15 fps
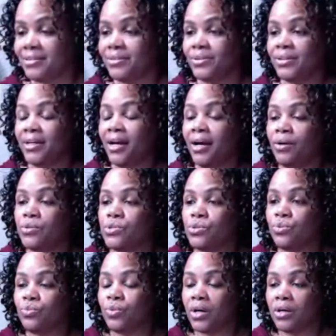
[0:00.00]
on how
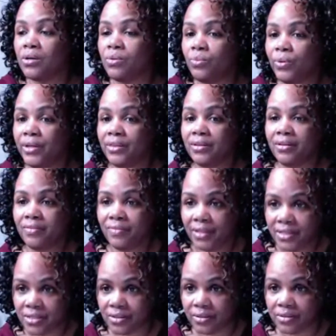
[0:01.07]
to work with
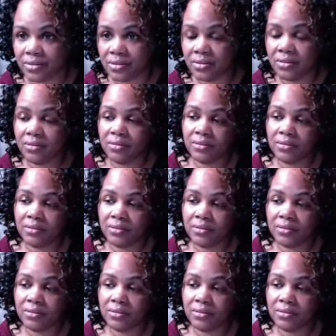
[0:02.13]
investors.